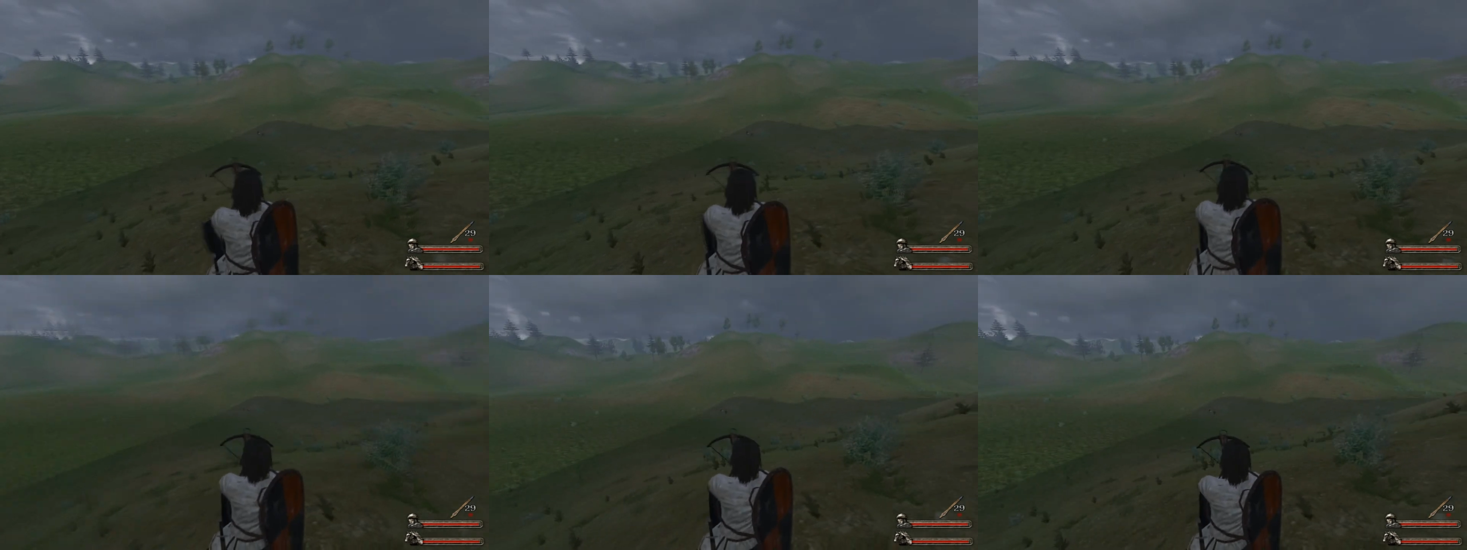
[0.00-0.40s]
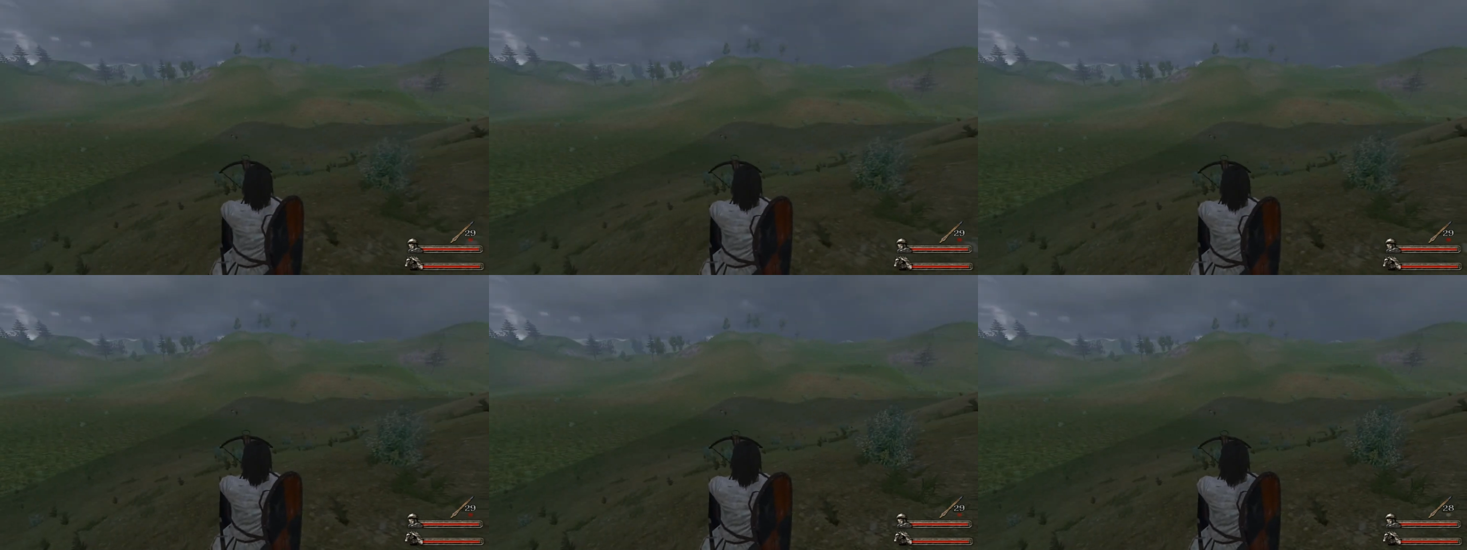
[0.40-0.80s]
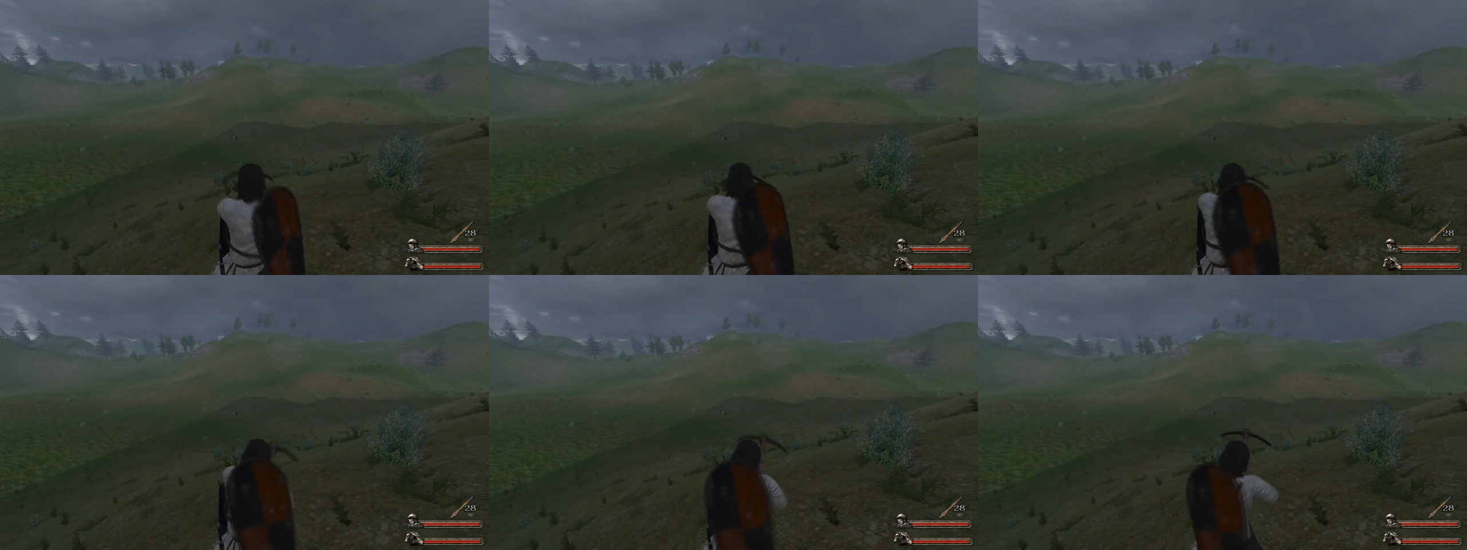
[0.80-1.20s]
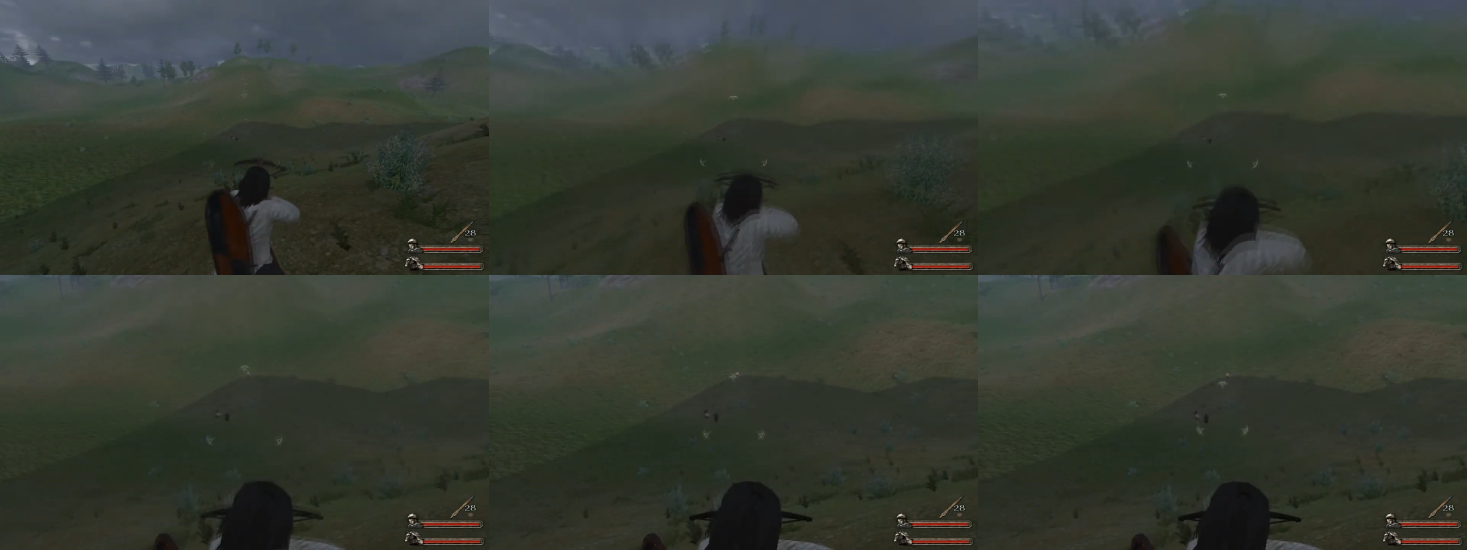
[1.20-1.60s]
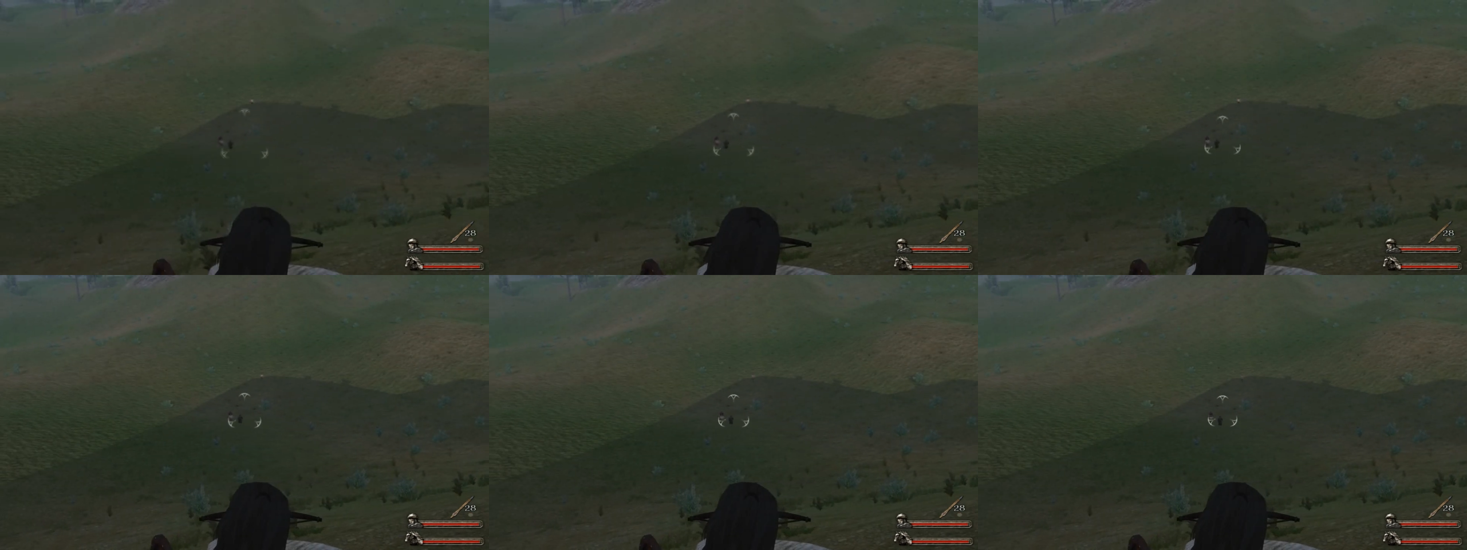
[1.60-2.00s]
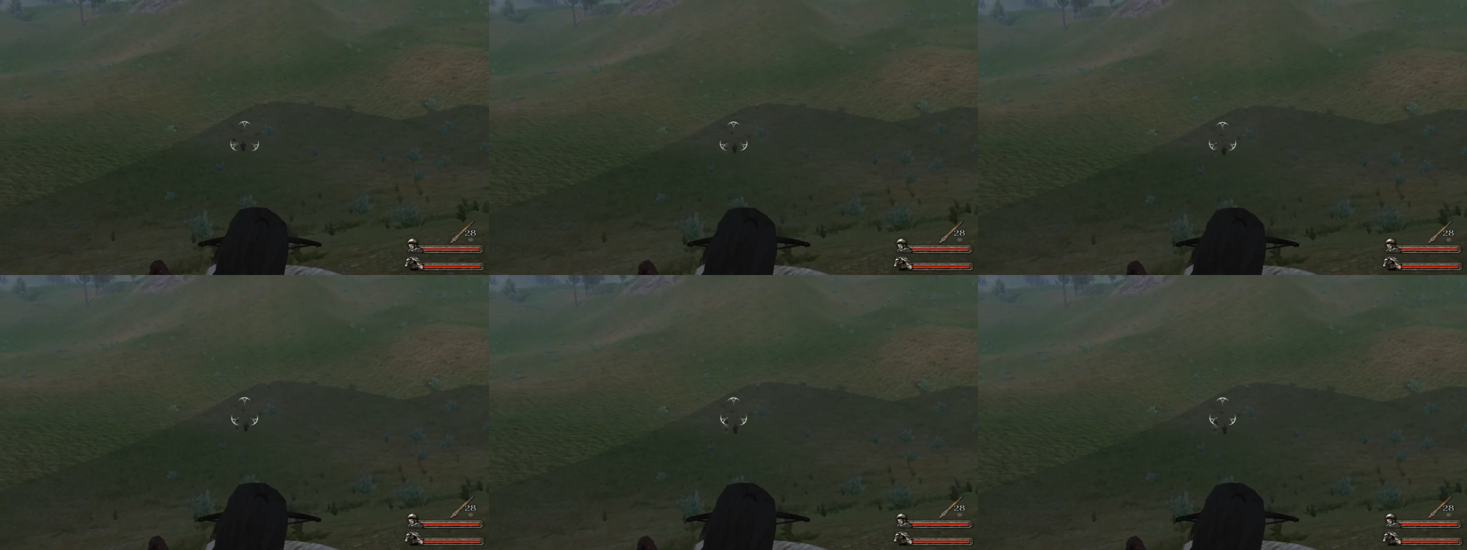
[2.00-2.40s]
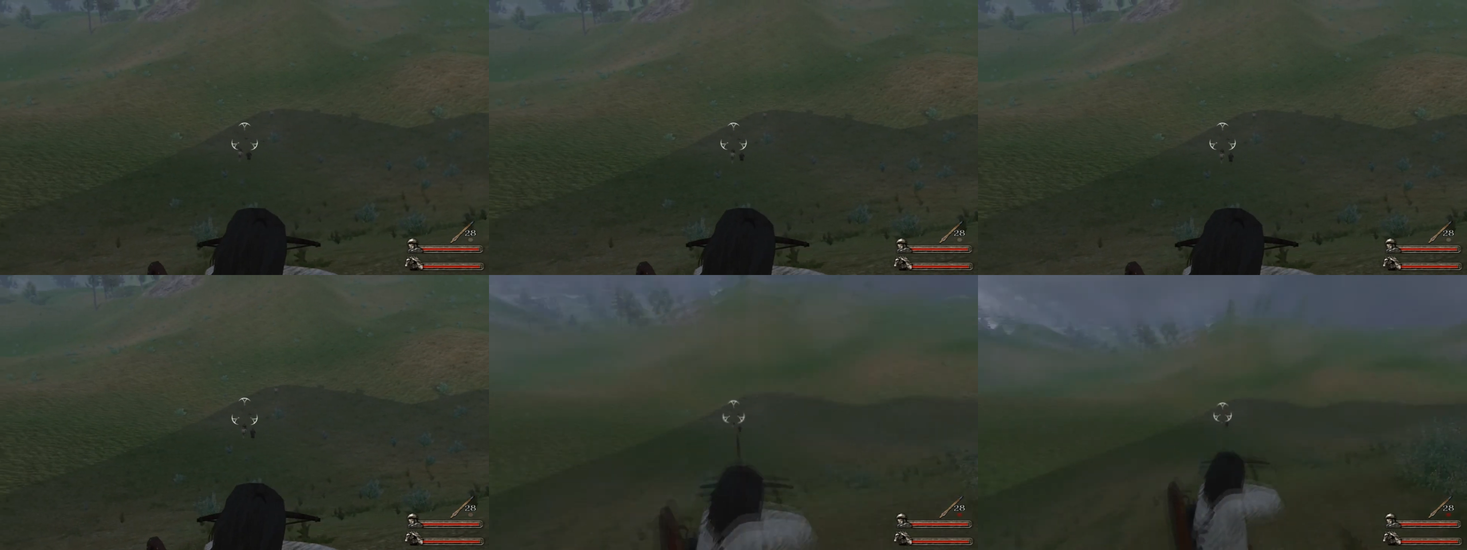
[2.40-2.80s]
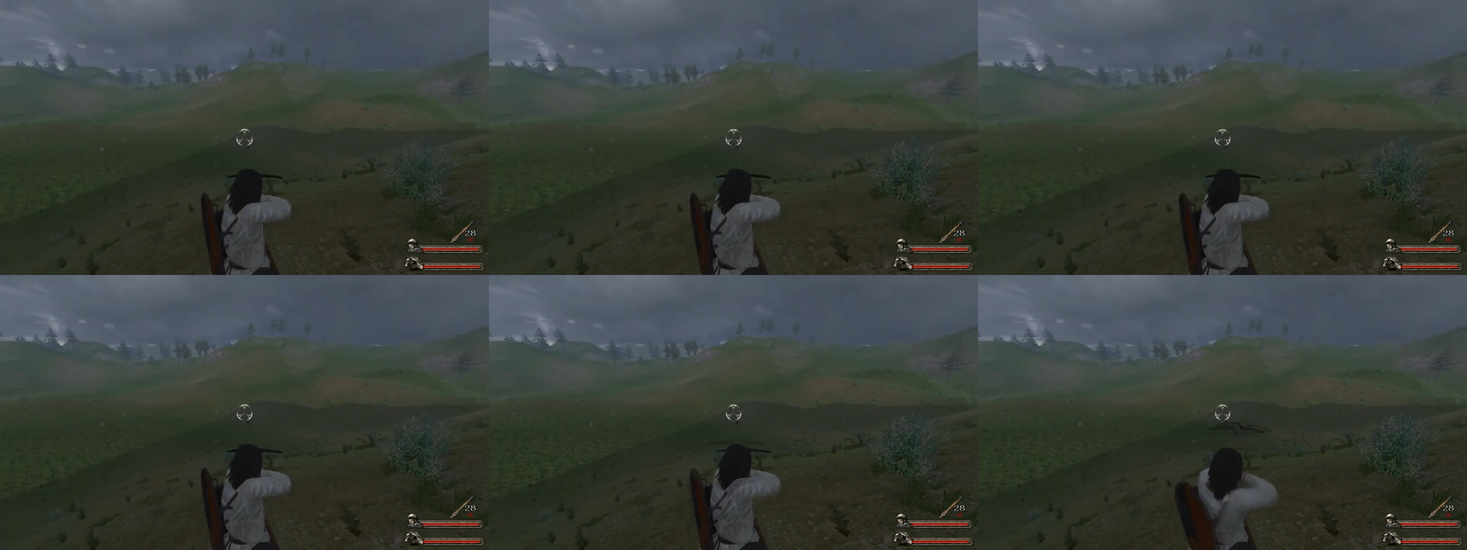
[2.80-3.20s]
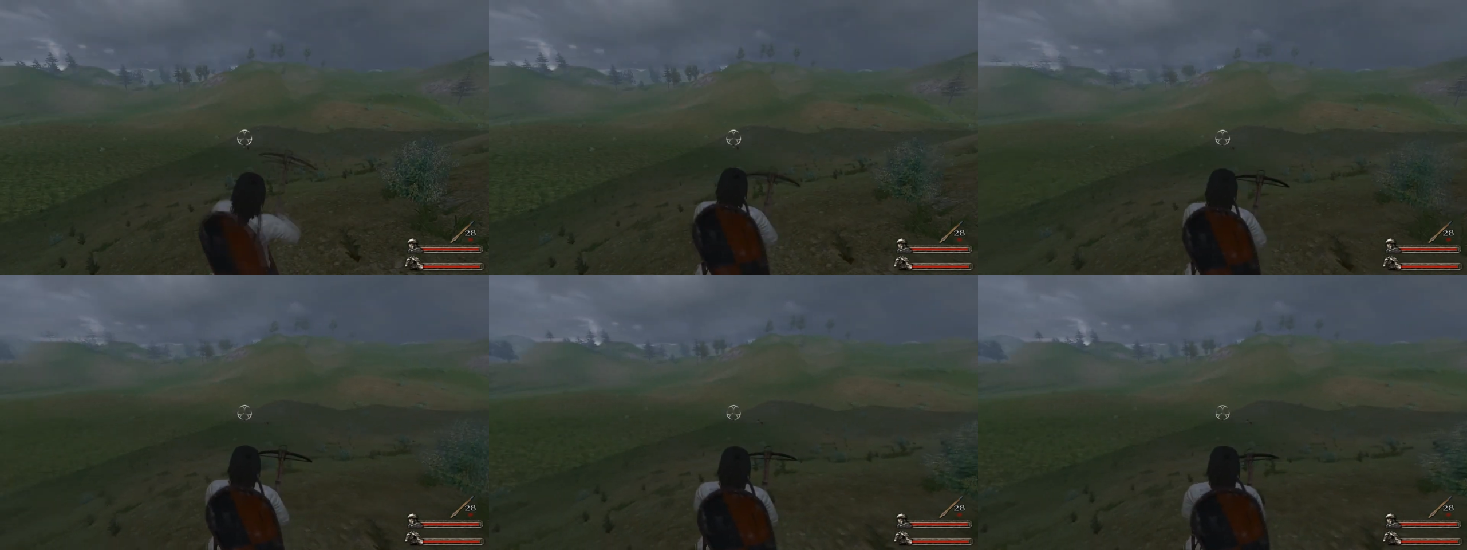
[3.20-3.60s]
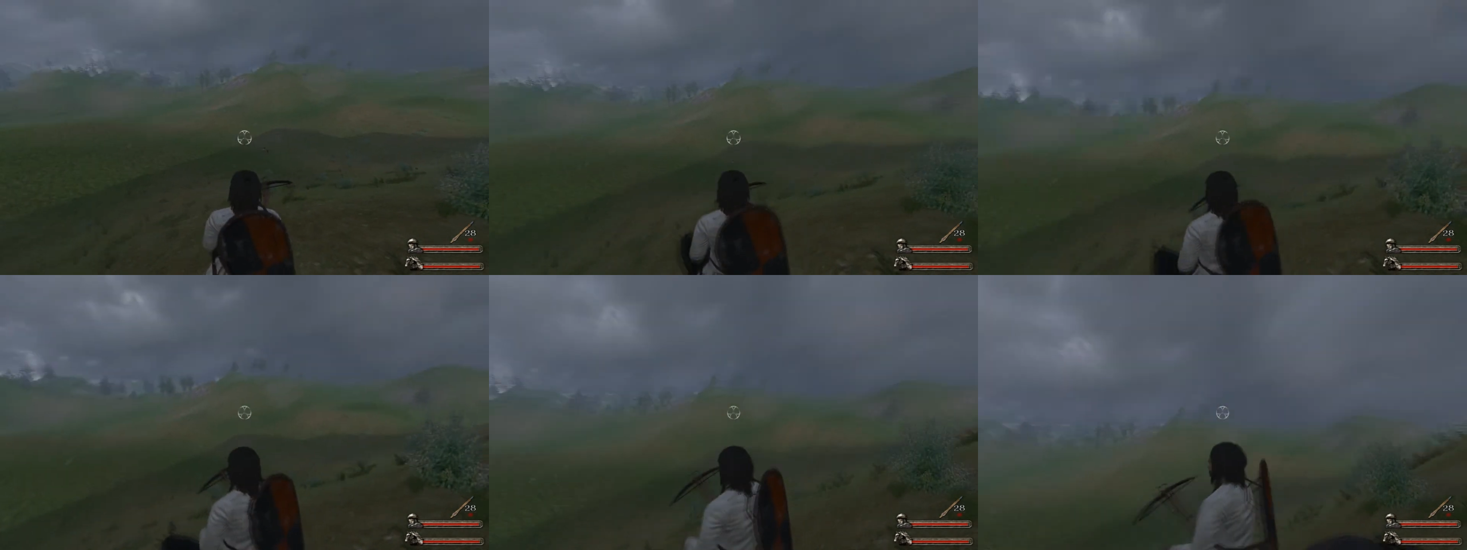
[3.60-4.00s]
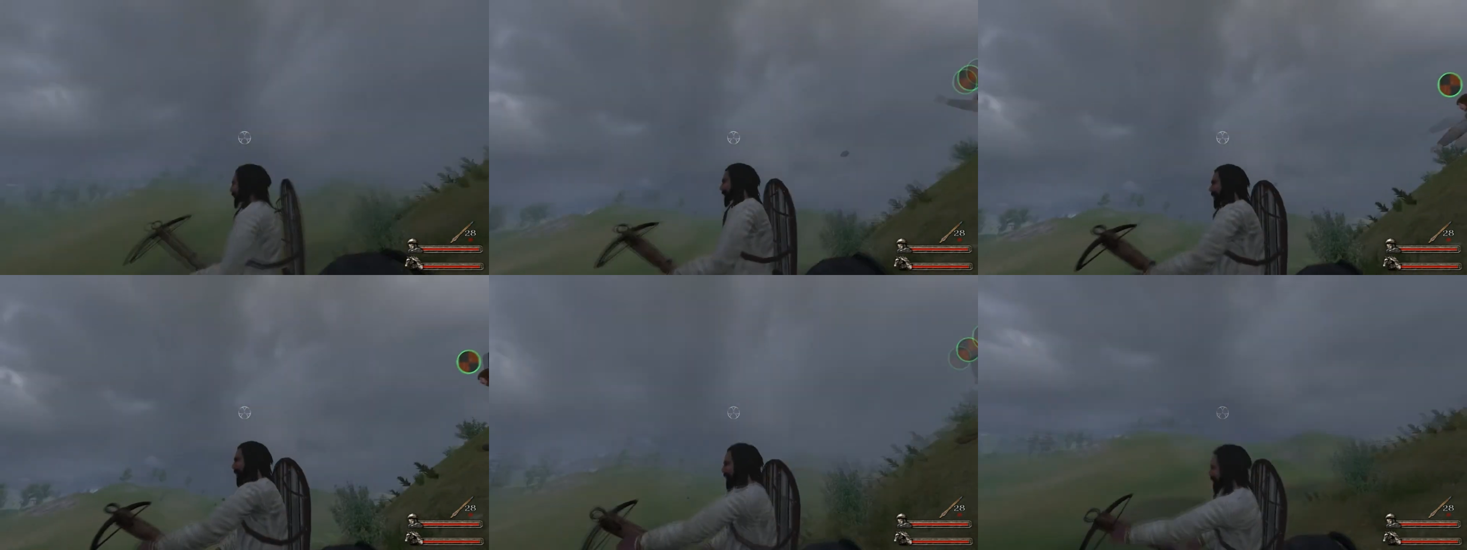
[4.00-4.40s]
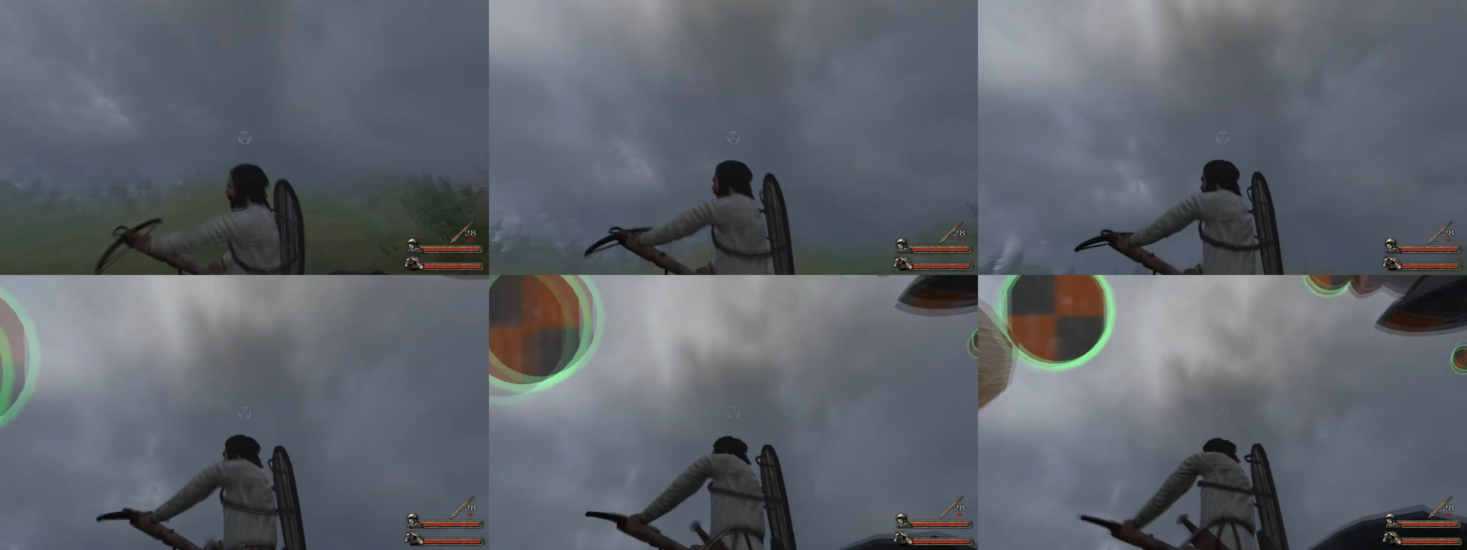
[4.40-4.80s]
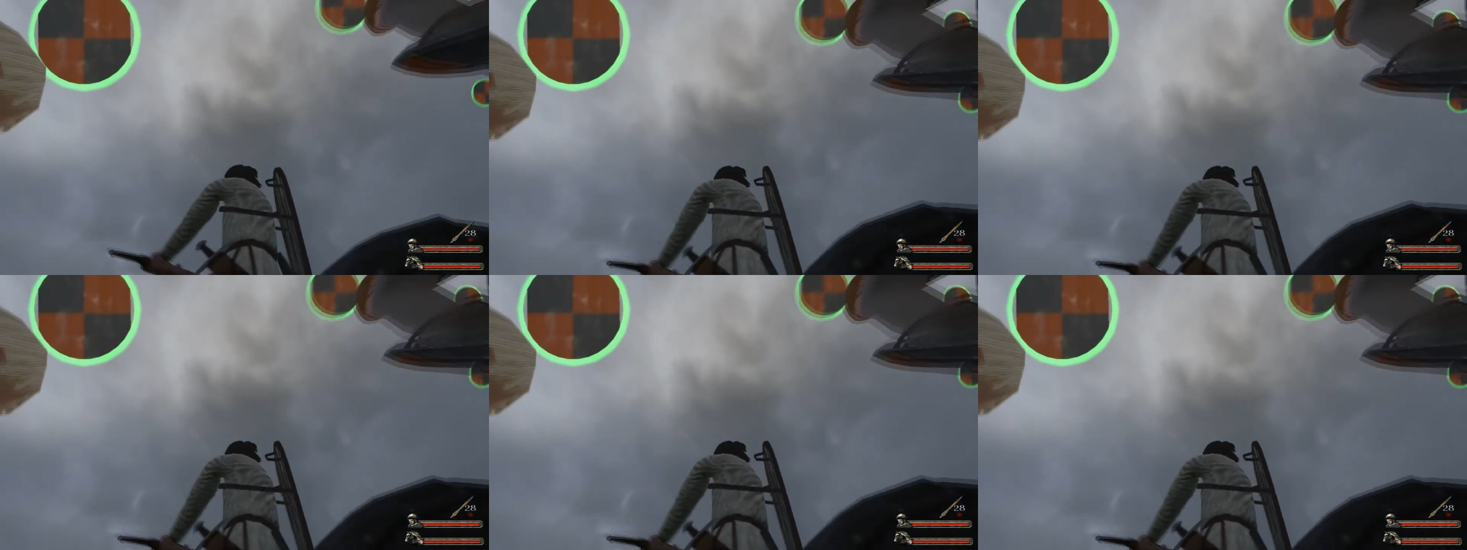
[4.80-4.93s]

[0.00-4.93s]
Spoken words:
[unreadable: no face in view]